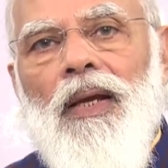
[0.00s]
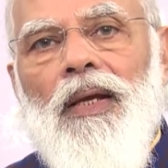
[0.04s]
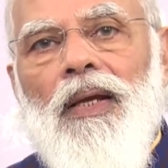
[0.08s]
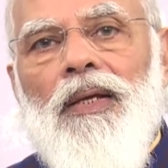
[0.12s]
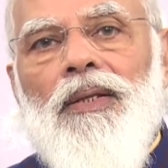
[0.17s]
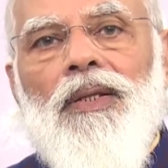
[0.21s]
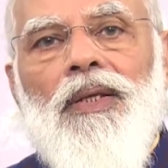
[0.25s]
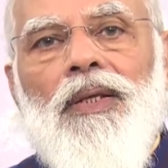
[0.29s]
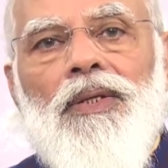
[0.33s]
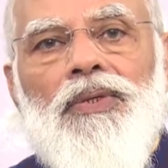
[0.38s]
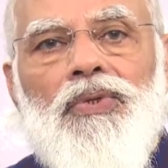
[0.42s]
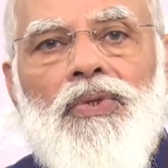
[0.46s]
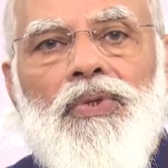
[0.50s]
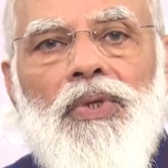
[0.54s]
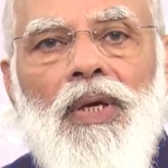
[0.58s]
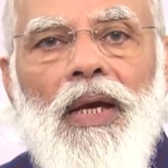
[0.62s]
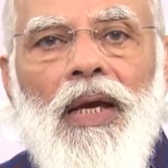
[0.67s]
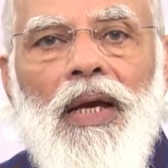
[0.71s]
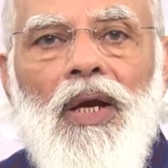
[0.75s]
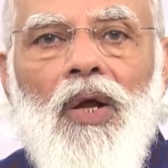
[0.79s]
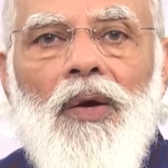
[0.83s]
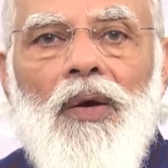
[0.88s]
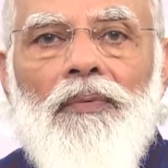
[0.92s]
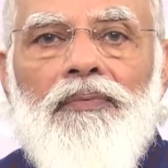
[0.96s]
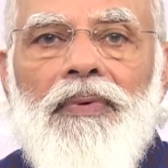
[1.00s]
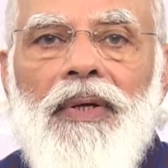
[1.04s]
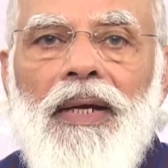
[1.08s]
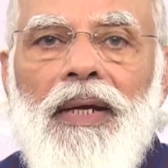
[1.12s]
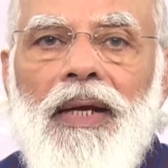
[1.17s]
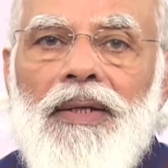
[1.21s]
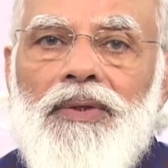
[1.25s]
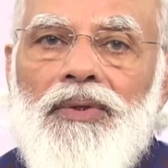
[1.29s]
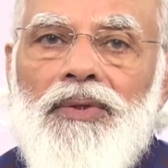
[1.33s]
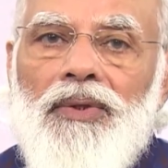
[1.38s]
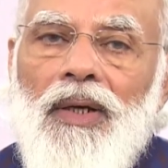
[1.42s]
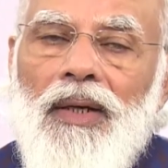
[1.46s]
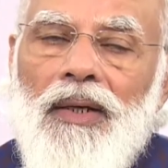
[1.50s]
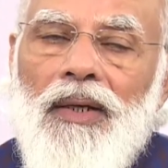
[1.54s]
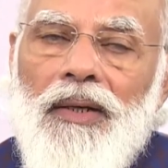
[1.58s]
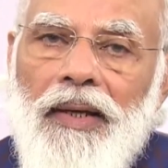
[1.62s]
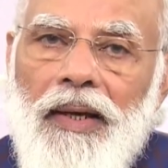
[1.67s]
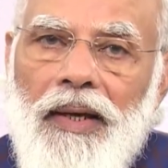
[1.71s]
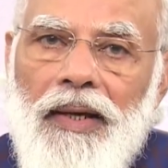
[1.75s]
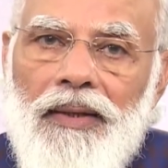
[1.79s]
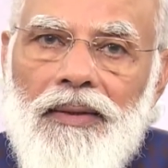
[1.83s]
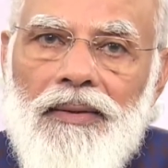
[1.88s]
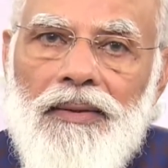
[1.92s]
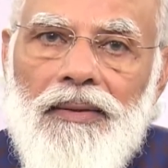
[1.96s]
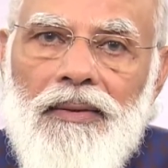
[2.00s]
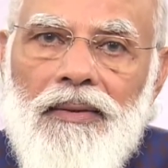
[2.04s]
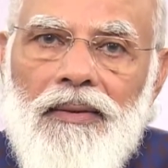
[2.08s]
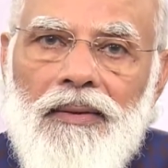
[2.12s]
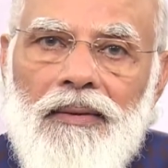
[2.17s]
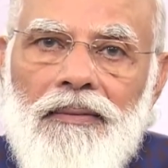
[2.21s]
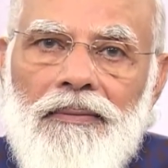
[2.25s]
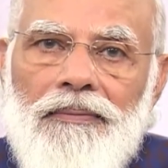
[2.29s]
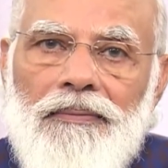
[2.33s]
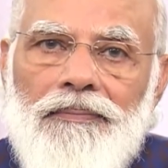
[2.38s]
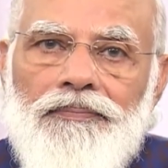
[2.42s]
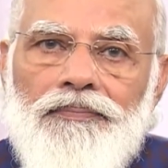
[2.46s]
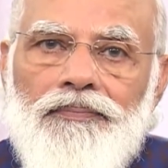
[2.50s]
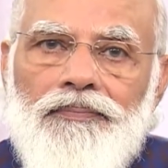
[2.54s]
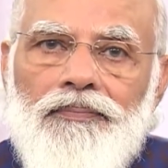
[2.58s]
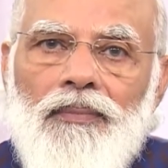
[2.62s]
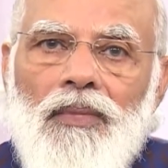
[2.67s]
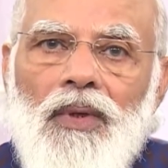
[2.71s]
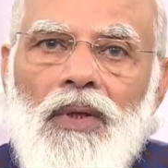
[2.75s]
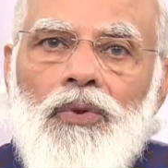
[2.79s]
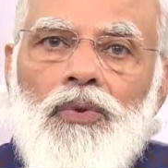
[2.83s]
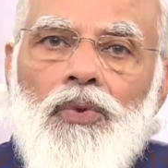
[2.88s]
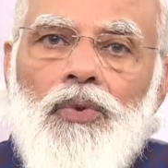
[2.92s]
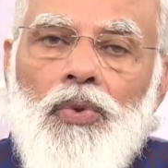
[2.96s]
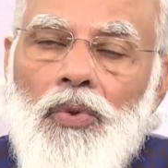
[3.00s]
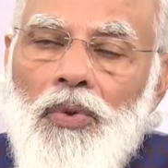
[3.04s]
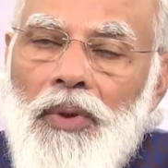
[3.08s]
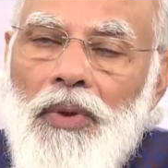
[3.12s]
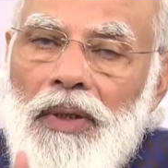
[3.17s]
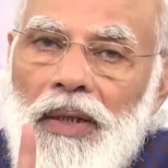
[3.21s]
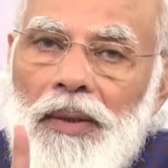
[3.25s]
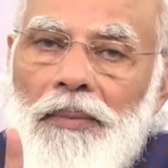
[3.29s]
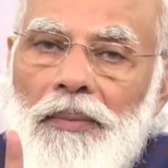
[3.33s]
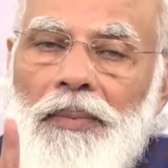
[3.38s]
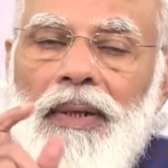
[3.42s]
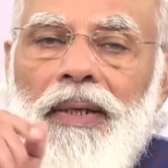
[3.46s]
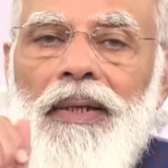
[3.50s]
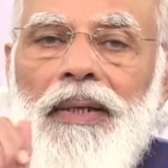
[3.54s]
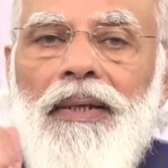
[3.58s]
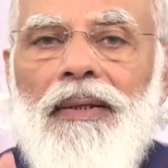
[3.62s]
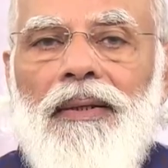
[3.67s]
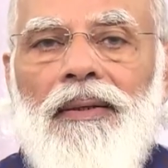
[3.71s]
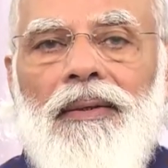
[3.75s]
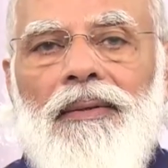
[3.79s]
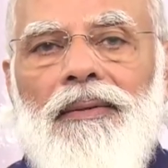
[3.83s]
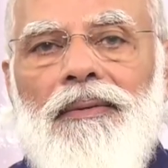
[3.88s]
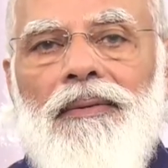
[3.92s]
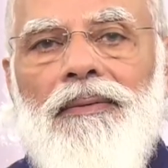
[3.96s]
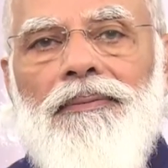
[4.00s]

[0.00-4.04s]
in the sale of natural gas through e-bidding.